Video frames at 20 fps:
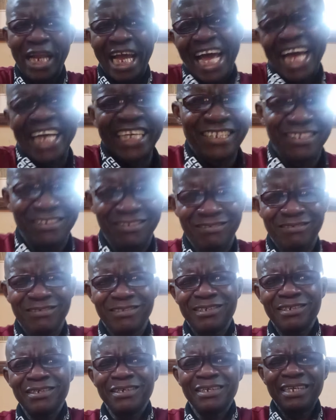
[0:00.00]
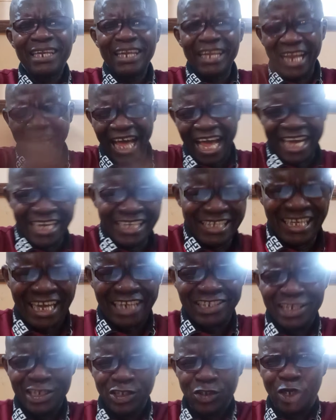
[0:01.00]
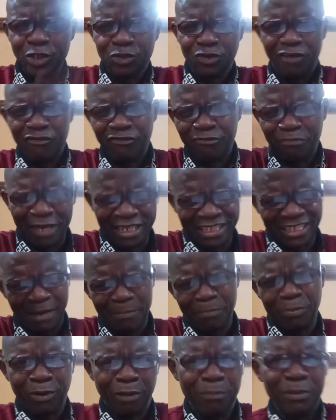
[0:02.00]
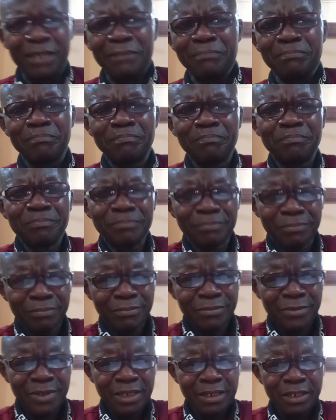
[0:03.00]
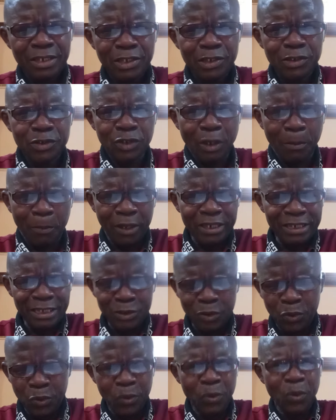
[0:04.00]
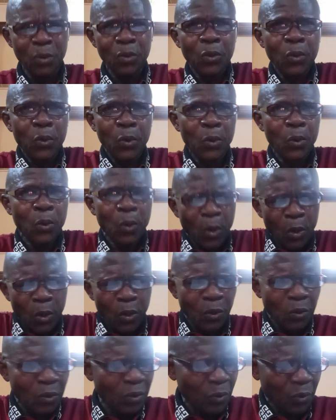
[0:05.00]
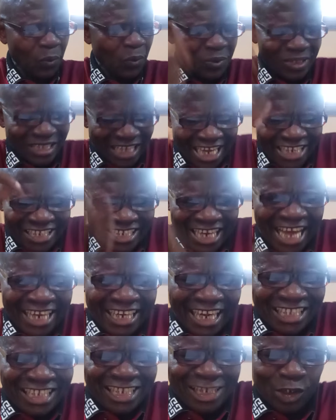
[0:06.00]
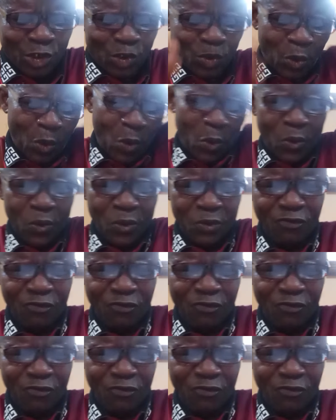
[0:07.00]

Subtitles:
lying. Lying as a result of mental problem. Somebody who tells lie that he stole,